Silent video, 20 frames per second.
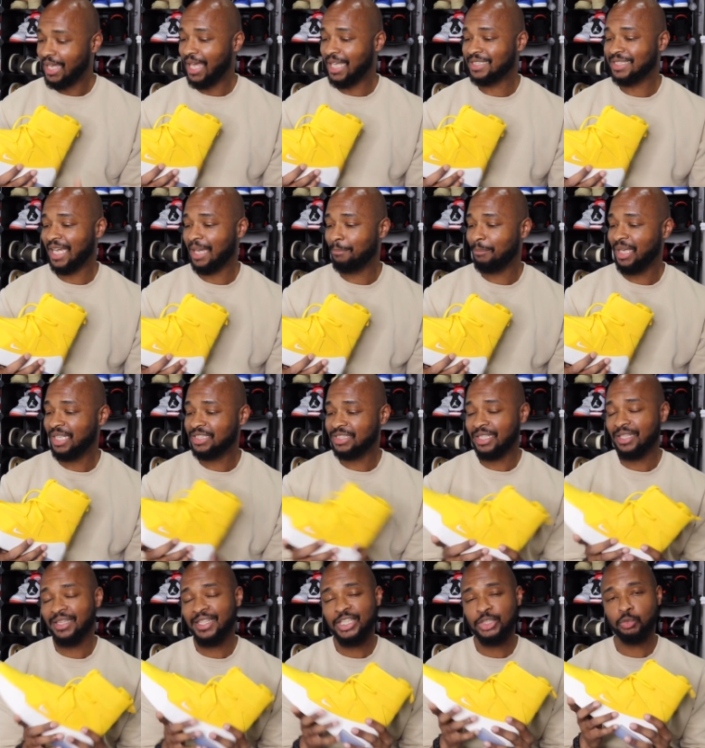As I
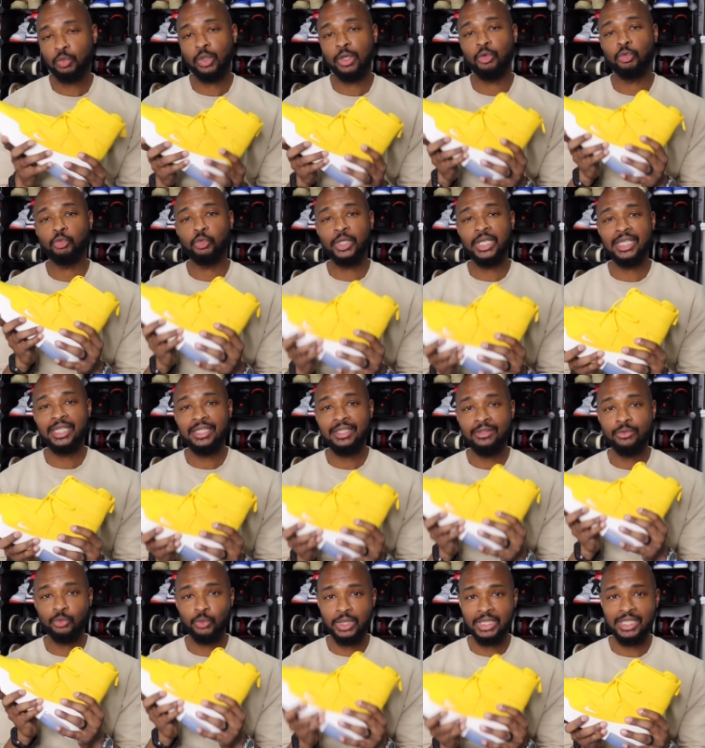mentioned, these were
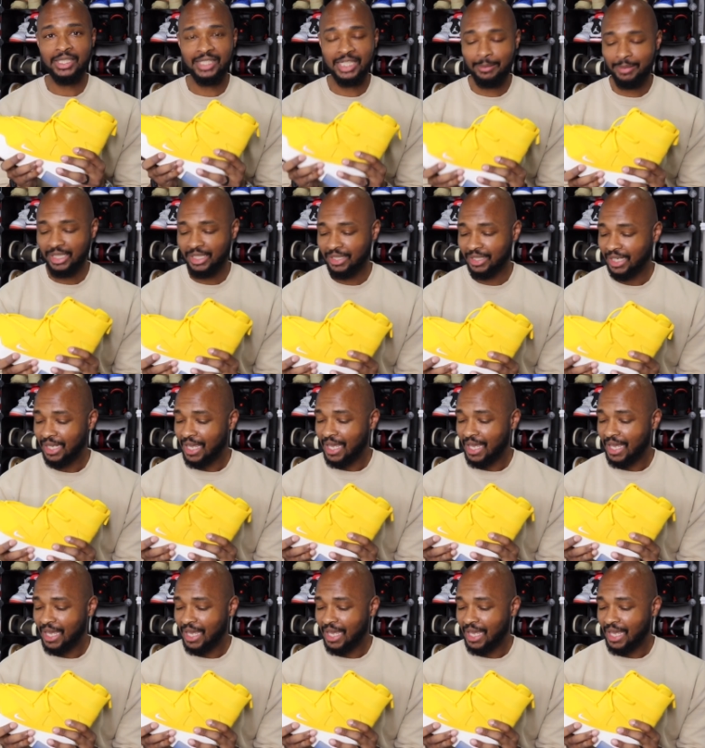really, really limited.